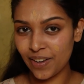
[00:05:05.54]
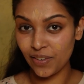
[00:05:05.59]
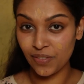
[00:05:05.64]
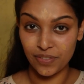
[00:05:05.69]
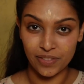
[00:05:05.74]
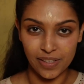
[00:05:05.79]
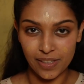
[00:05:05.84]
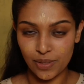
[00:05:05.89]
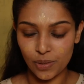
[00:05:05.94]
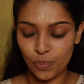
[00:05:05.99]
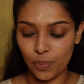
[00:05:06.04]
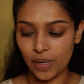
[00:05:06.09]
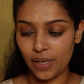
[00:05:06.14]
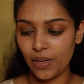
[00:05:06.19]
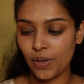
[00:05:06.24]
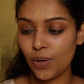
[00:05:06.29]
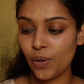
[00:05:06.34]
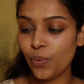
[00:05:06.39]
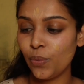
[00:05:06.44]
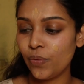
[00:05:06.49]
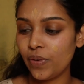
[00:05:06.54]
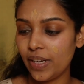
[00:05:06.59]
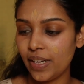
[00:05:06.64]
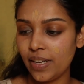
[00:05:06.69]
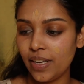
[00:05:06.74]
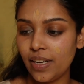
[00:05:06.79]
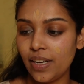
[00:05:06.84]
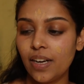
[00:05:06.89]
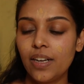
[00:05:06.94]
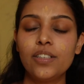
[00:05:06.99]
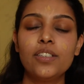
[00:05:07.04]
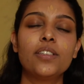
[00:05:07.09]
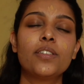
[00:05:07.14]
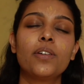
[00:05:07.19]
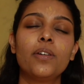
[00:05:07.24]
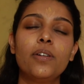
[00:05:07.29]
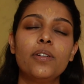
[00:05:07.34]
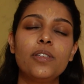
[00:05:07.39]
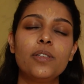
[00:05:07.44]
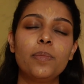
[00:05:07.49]
of this video, we are just
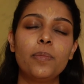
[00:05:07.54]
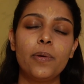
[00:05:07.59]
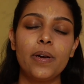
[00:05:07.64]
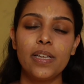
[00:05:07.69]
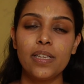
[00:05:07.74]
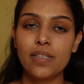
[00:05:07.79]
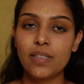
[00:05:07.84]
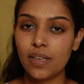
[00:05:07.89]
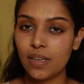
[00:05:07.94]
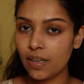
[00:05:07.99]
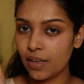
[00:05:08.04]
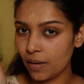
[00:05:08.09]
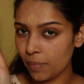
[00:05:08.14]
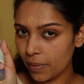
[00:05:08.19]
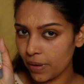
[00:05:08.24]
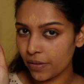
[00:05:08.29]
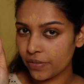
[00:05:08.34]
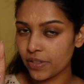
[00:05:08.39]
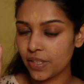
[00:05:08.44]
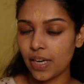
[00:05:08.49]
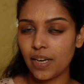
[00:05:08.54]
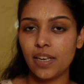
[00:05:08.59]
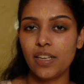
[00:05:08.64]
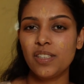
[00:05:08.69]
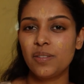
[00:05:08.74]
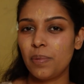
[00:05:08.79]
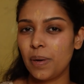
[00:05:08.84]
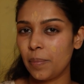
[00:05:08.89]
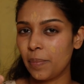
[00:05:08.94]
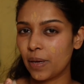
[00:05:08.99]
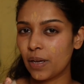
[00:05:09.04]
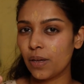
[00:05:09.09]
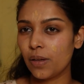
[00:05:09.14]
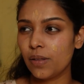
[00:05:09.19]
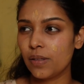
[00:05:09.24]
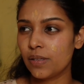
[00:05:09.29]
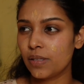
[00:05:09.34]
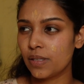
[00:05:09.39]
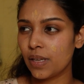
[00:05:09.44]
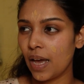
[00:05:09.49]
gonna spritz a little bit of setting spray
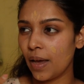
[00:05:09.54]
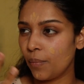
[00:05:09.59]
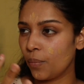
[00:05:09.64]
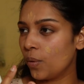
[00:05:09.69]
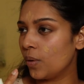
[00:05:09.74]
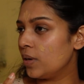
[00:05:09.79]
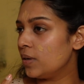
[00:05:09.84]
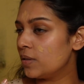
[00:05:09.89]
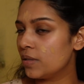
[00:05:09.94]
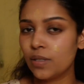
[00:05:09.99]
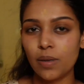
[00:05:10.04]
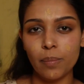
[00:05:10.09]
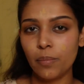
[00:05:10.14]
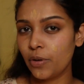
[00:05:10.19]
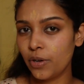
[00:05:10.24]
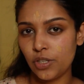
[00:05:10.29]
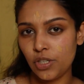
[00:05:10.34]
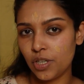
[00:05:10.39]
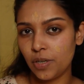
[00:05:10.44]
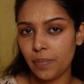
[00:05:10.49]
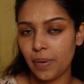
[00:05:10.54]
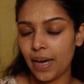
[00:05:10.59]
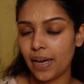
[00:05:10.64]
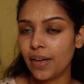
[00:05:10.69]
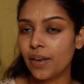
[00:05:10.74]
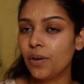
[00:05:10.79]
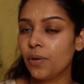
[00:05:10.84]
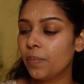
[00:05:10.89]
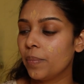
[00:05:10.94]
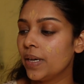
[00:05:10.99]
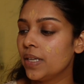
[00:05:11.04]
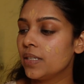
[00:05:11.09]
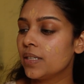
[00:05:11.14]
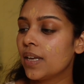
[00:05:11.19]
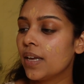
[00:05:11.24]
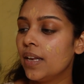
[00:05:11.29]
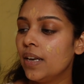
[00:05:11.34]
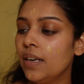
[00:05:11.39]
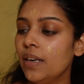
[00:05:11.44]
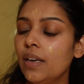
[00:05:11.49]
because I want some moisture back into my
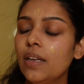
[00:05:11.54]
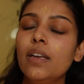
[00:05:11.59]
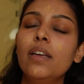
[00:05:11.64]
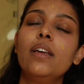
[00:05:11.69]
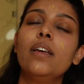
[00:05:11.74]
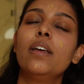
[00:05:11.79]
skin.